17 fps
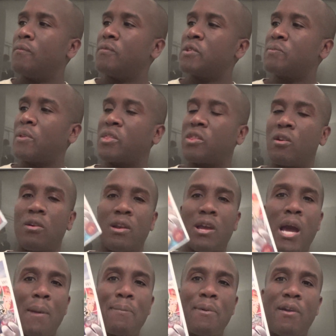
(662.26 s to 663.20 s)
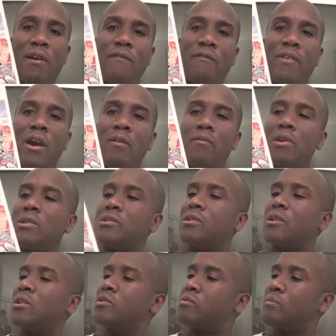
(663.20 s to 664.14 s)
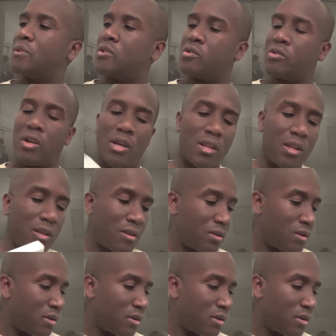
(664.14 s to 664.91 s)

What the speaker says: it's my third copy I found recently. This will be traded.